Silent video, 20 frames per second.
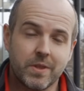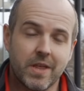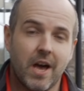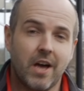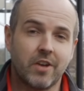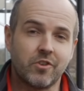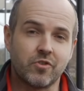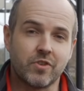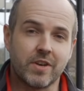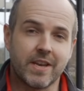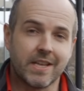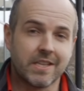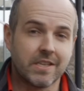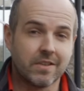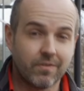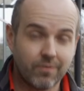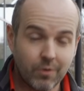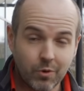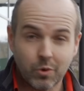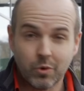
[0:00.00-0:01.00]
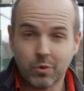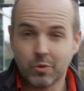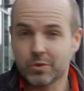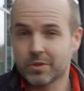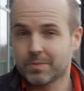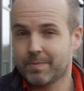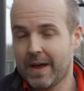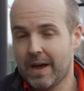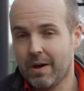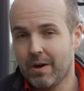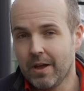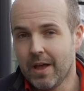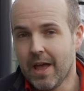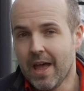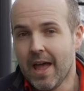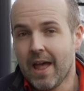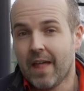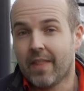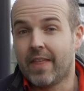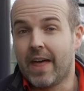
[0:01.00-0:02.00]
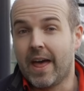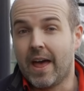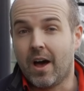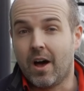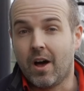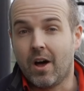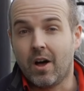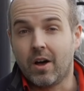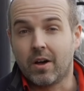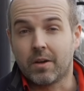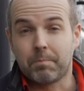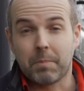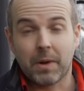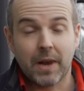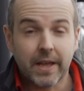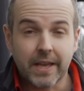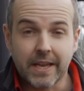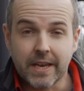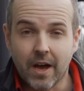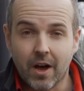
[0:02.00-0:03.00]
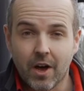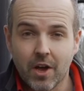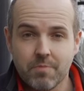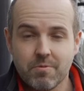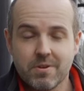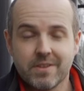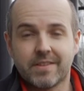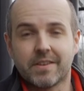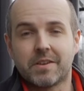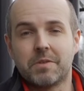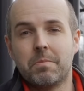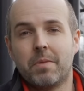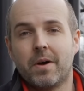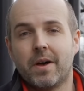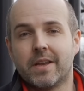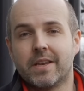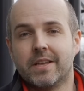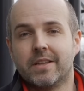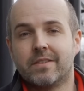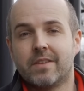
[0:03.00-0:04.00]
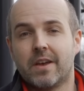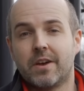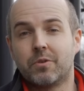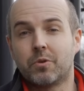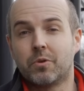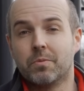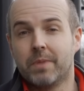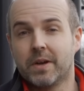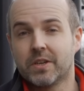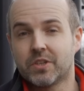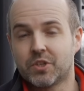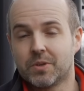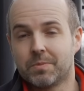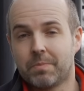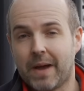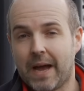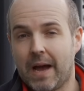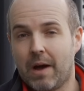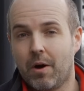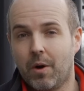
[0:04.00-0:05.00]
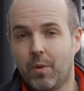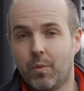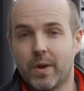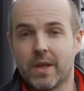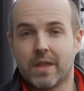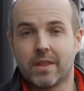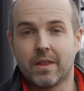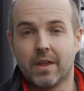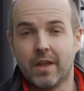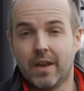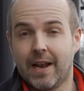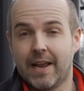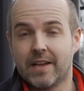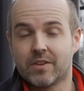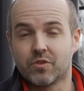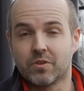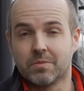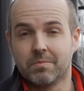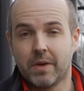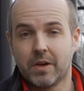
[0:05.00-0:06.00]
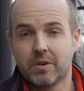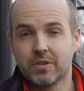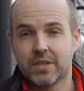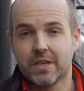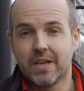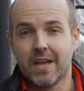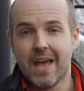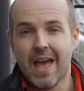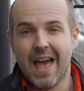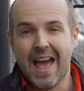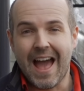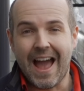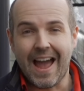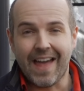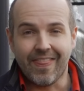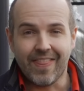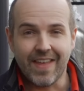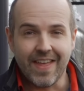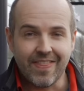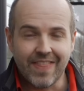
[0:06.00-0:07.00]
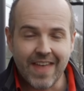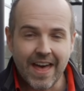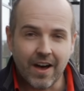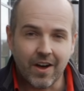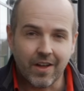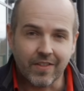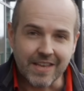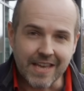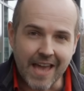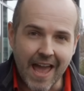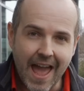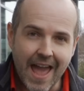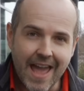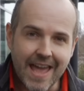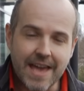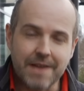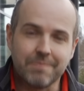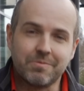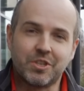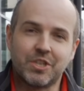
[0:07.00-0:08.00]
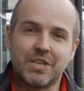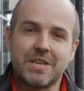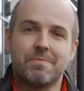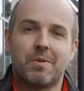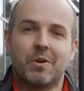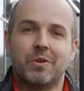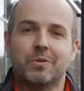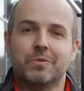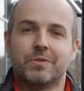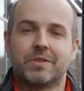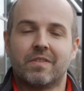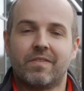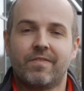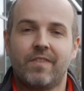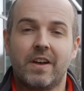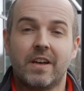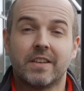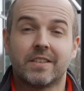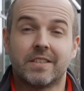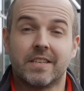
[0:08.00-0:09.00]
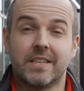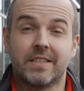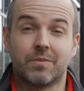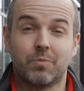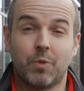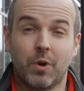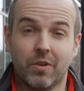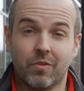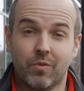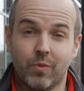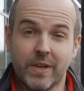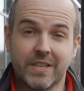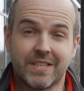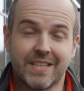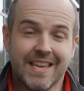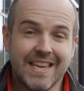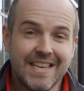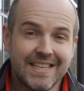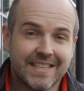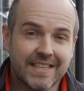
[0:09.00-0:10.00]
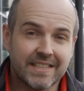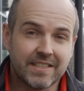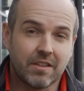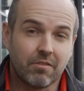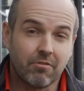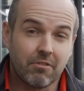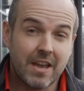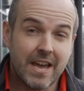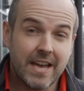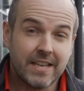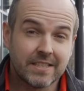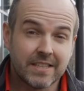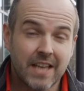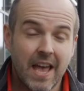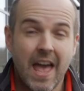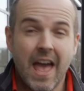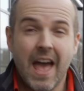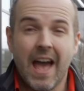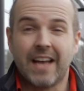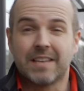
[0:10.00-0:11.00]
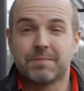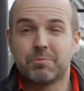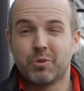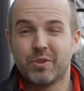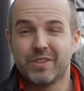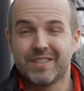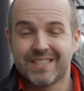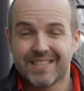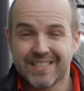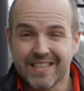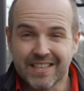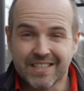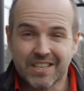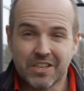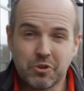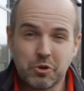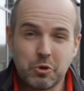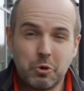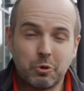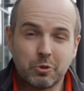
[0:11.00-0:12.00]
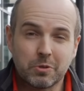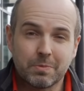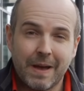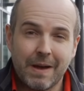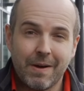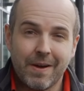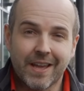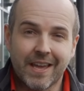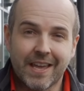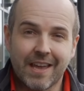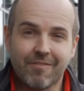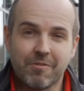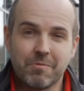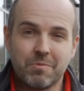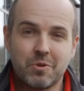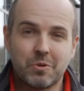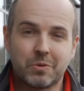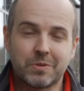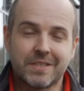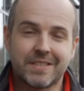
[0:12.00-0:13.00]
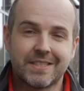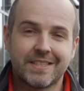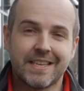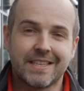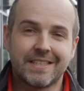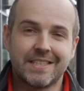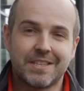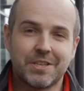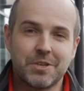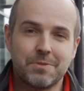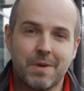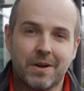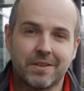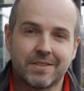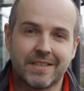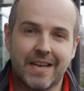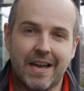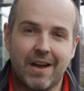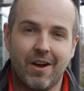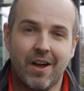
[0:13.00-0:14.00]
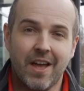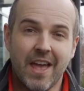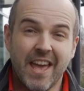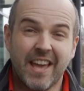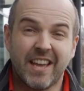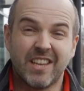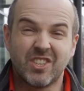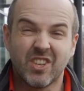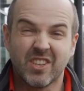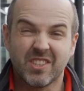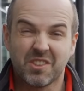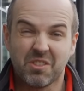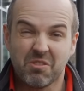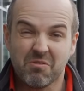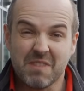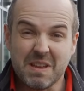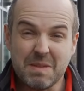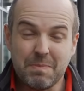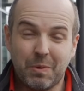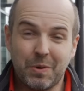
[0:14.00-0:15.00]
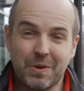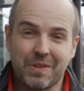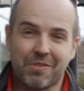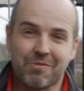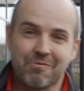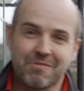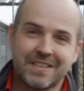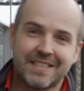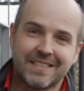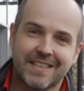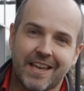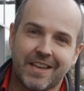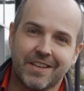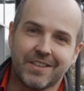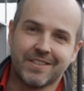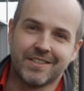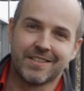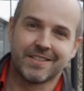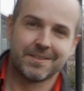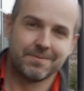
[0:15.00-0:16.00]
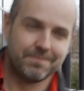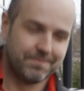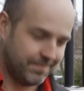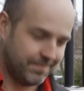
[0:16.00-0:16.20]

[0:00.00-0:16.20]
184 horsepower. There are plug-in hybrids that combine internal combustion power with an electric motor. And then there are the AMG models, the fastest one of which, the E63S, has more than 600 horsepower and can get from 0 to 62 miles an hour in just 3.3 seconds.